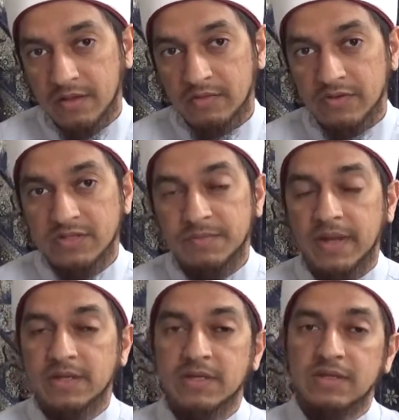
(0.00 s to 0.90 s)

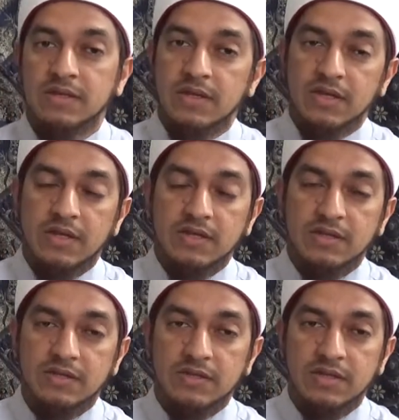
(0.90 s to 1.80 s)
respect and
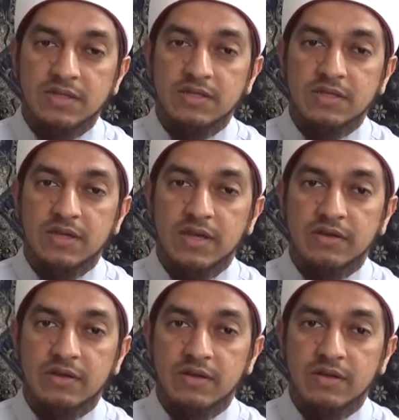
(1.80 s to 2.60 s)
dignity, and